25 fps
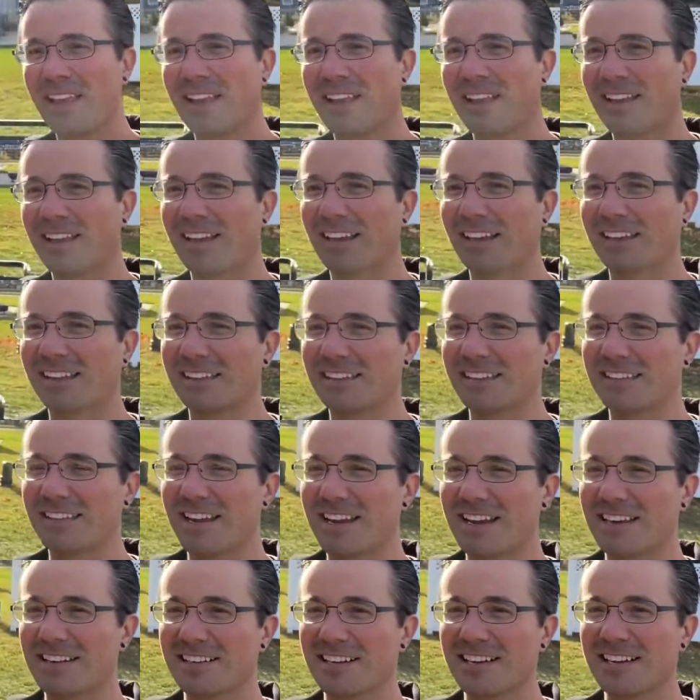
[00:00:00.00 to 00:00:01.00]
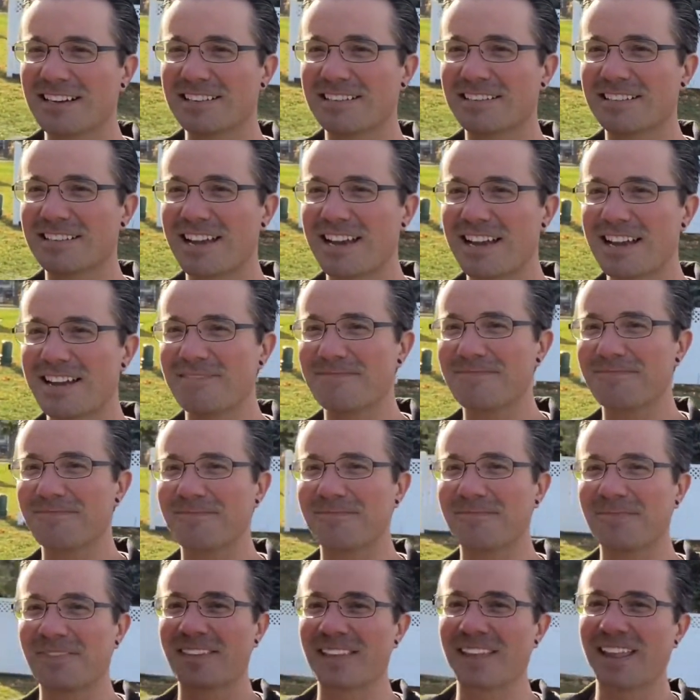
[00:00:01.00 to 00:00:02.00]
got the star on top,
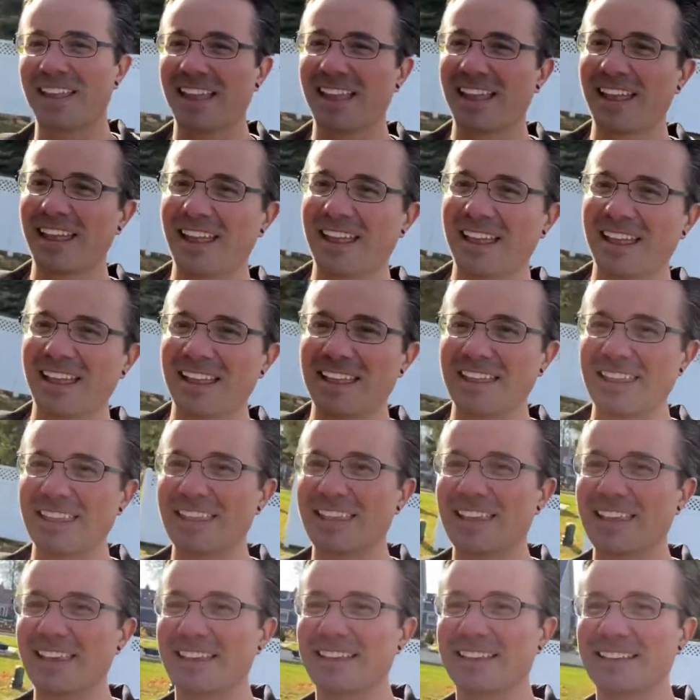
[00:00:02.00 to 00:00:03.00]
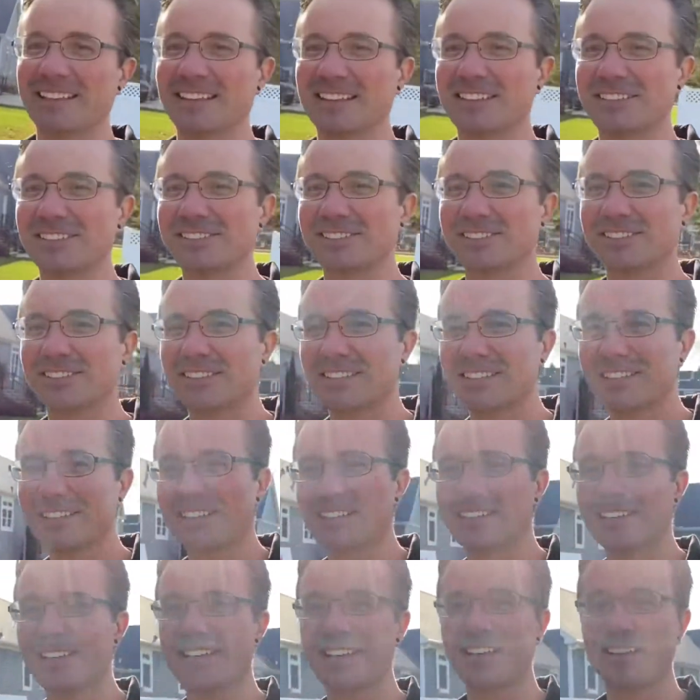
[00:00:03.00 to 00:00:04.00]
and then let's show you
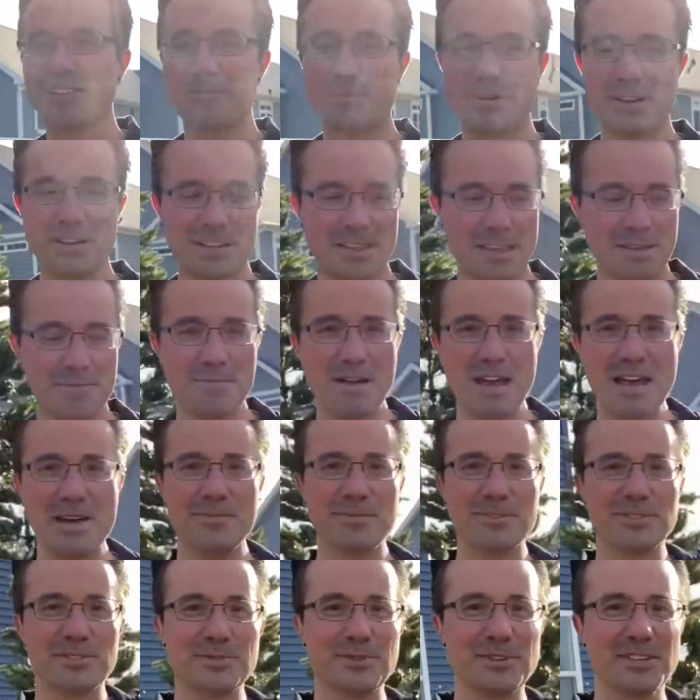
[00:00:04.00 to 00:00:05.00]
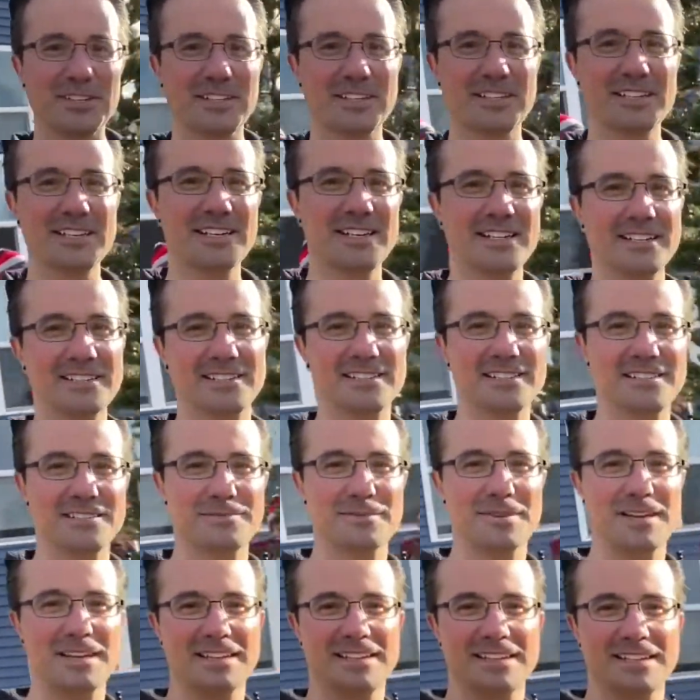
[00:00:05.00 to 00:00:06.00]
the part that Mom was working on. She
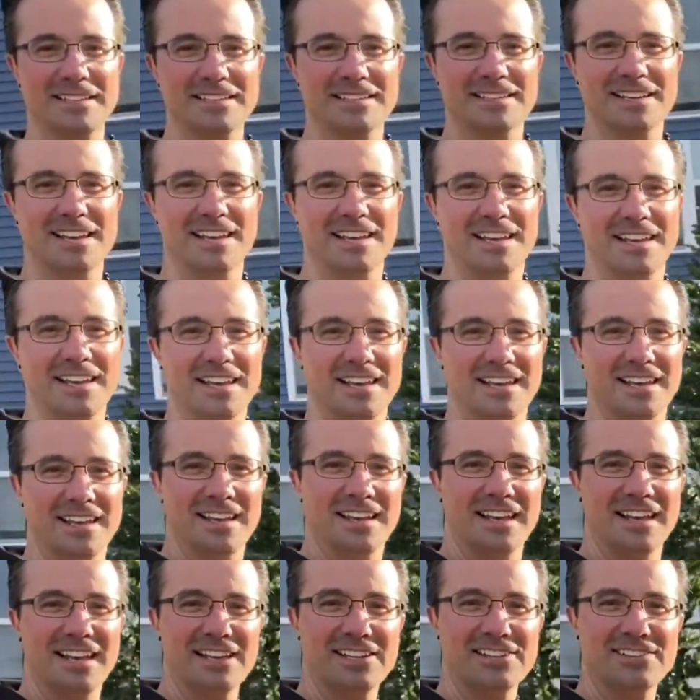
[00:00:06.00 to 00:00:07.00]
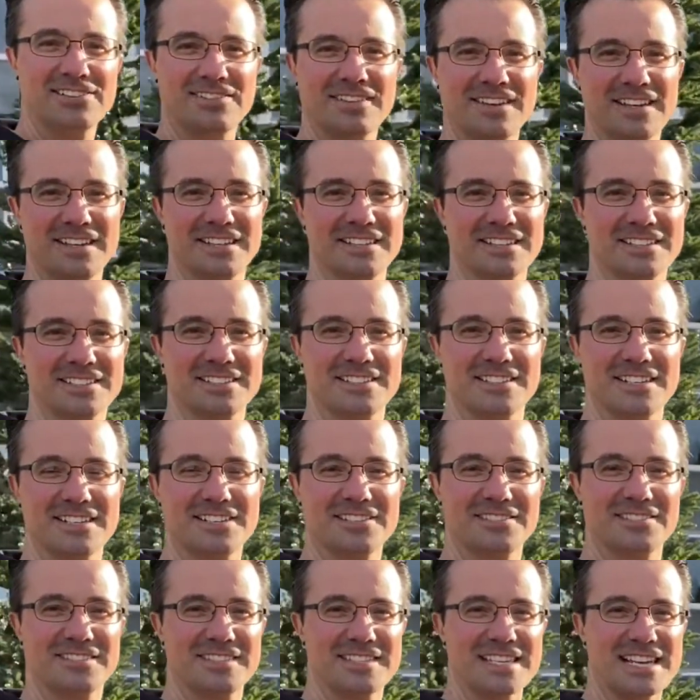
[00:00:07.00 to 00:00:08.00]
made these elf on the
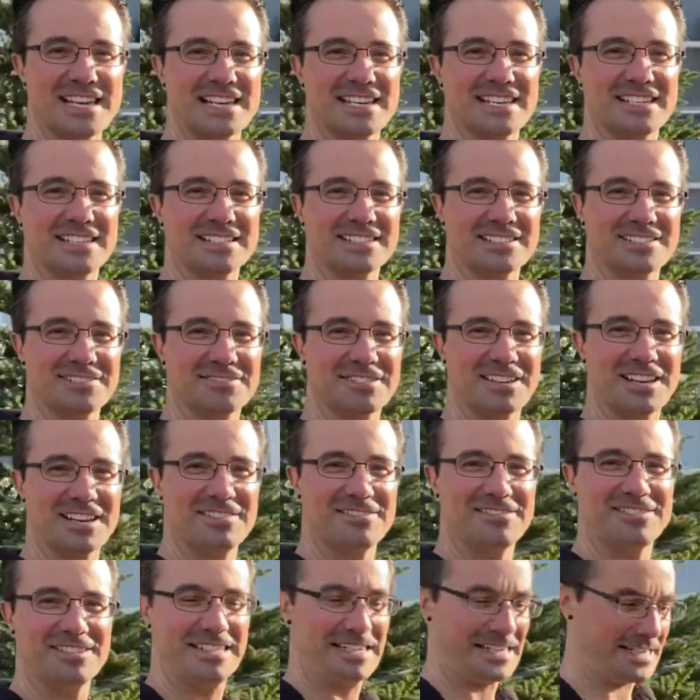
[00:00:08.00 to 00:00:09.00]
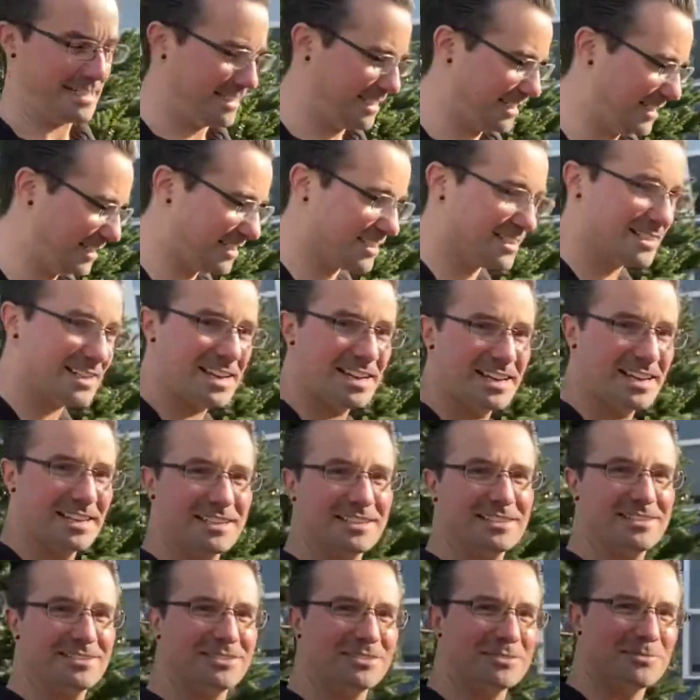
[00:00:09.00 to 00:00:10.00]
shelf signs. We got one on each
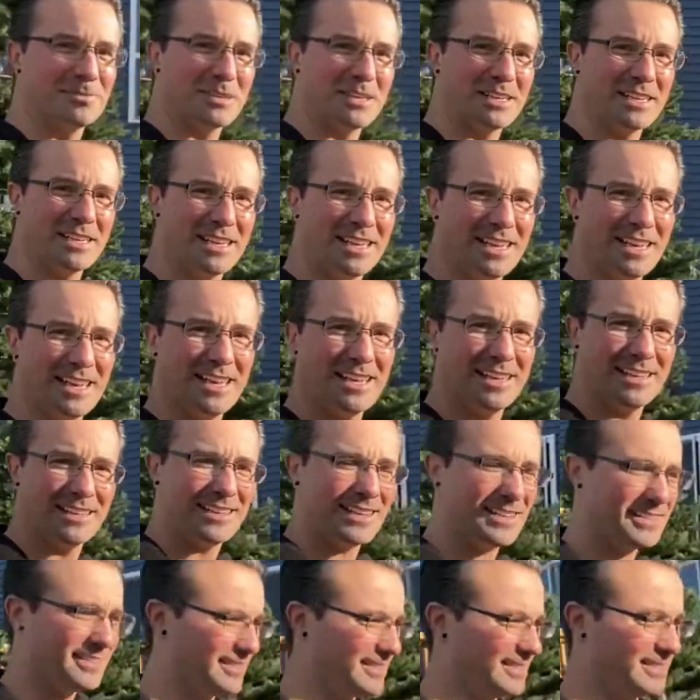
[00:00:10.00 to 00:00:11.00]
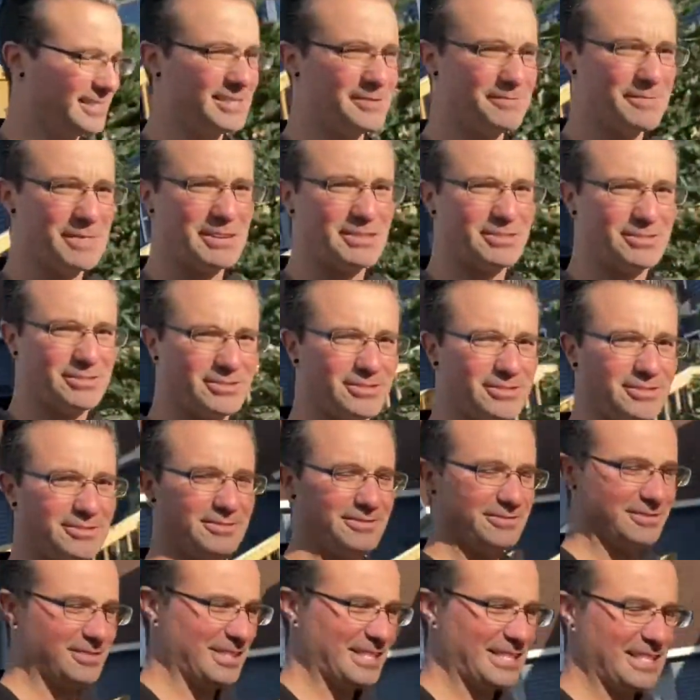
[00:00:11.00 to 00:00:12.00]
side, so it'll be nice and
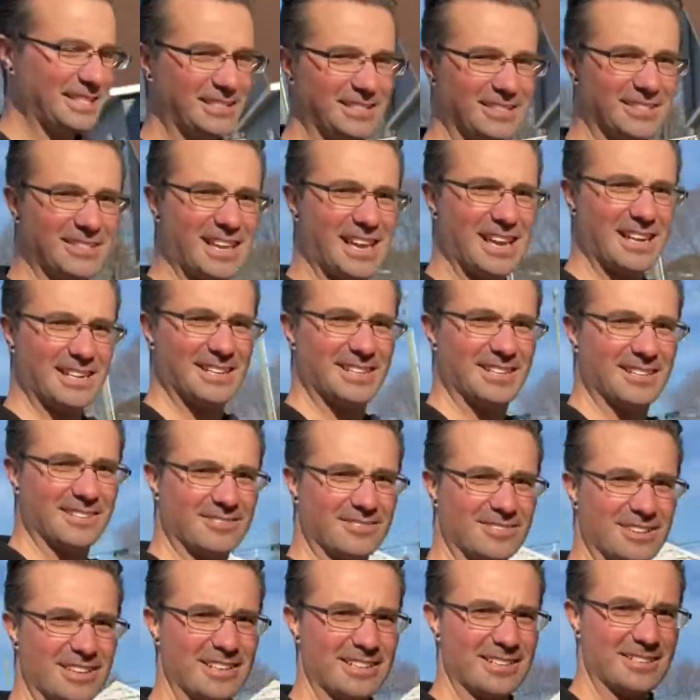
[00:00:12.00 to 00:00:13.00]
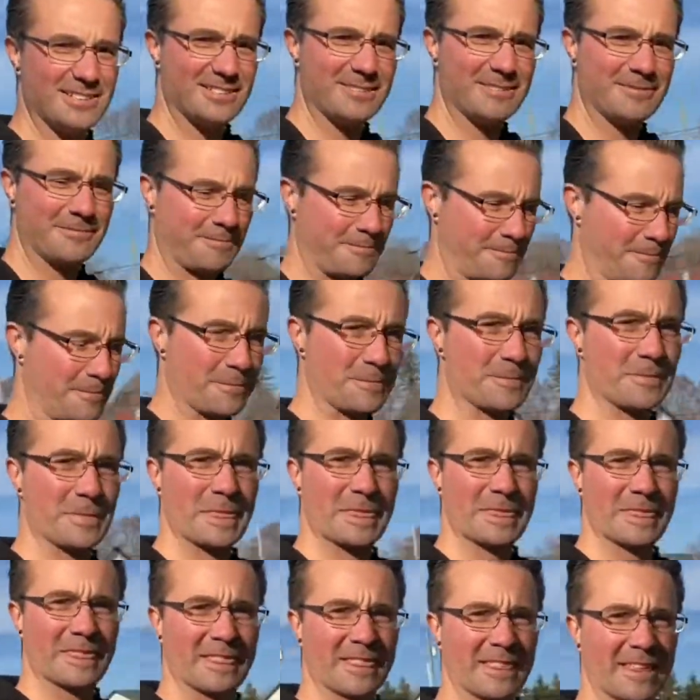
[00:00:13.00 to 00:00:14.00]
symmetrical for each side of the trailer.
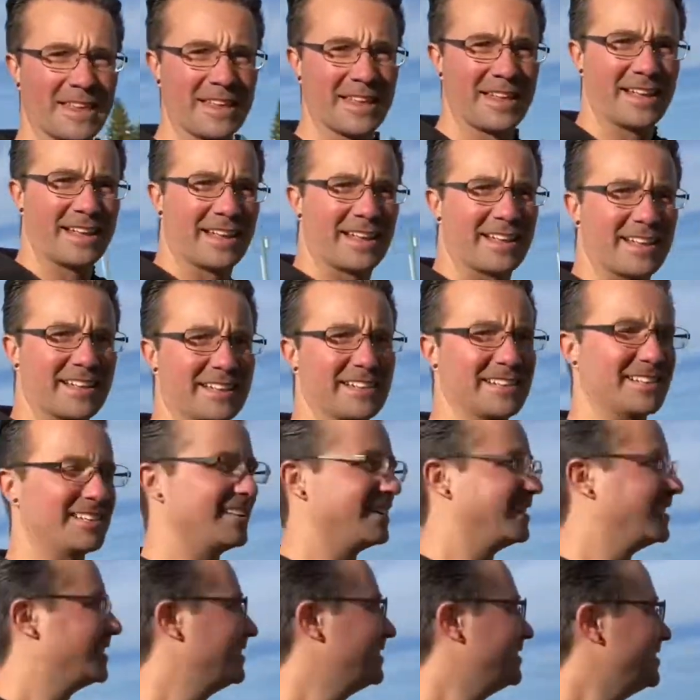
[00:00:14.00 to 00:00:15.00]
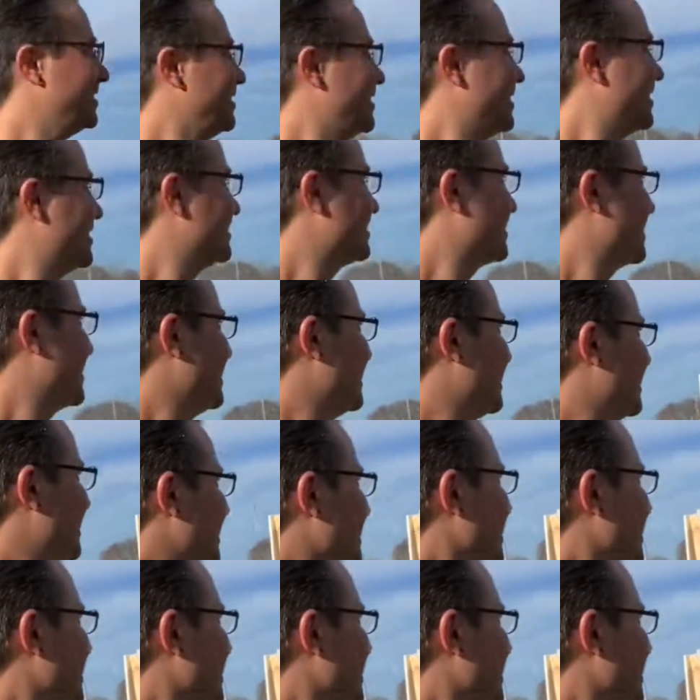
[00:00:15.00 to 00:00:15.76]
There you go. How's that look?